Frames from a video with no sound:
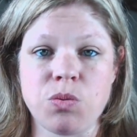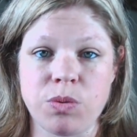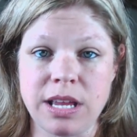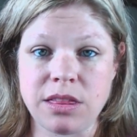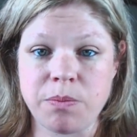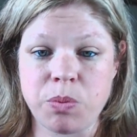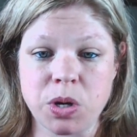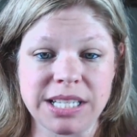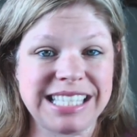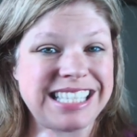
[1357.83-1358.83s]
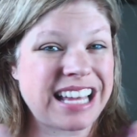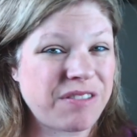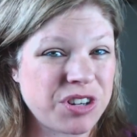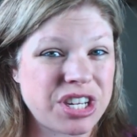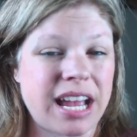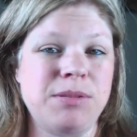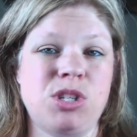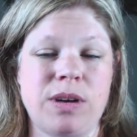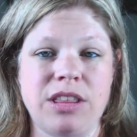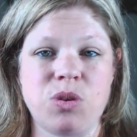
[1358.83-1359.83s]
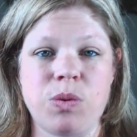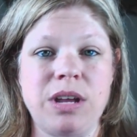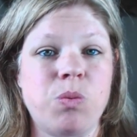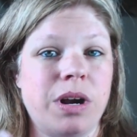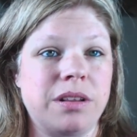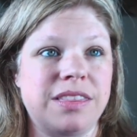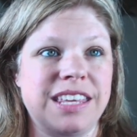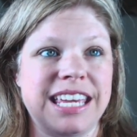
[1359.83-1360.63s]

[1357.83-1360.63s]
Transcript: You read the book several times throughout the week where